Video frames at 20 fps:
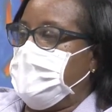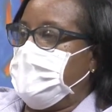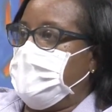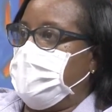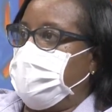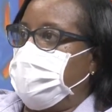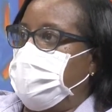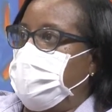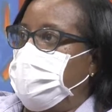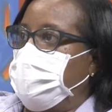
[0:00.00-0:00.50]

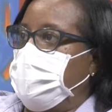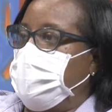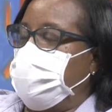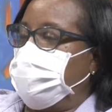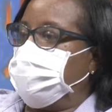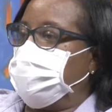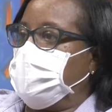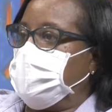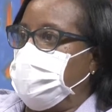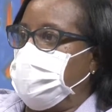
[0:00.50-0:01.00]
And then we have
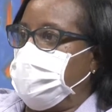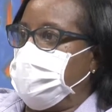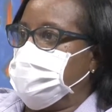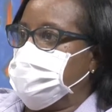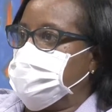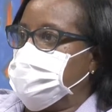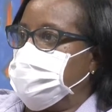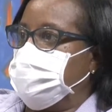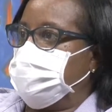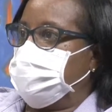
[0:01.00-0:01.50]
the
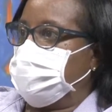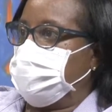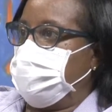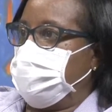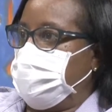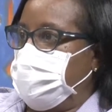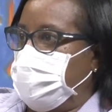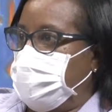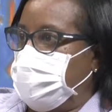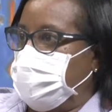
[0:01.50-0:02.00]
Keys,
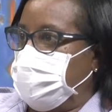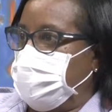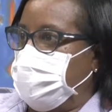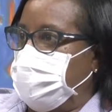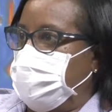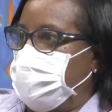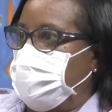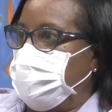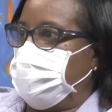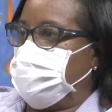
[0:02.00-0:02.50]
Kikaka
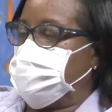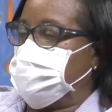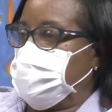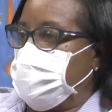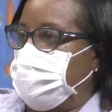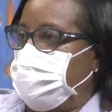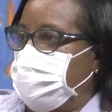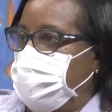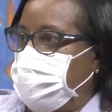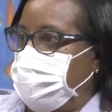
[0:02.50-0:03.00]
and
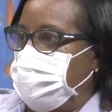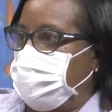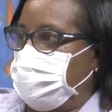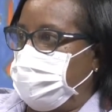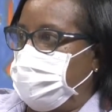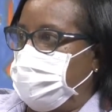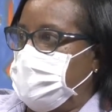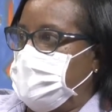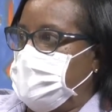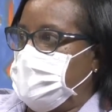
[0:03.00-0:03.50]
San
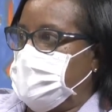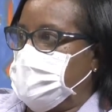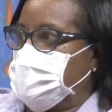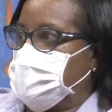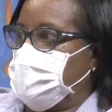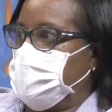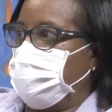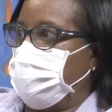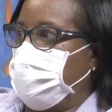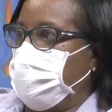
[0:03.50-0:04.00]
Pedro.
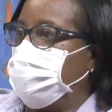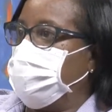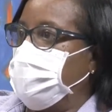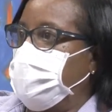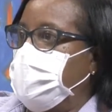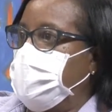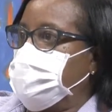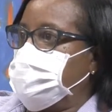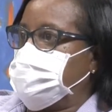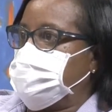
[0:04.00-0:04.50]
So parent
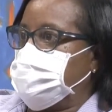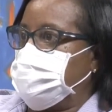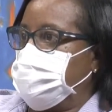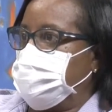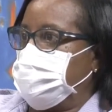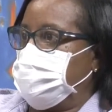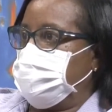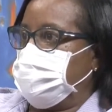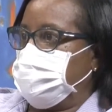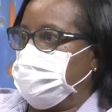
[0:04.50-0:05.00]
has
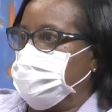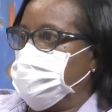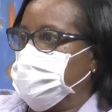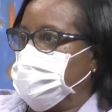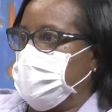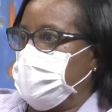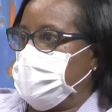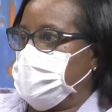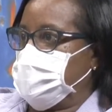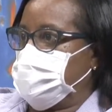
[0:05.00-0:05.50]
the
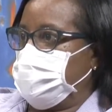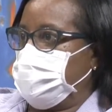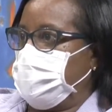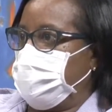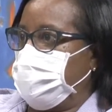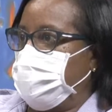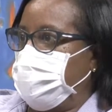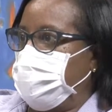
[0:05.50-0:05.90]
choice whether they...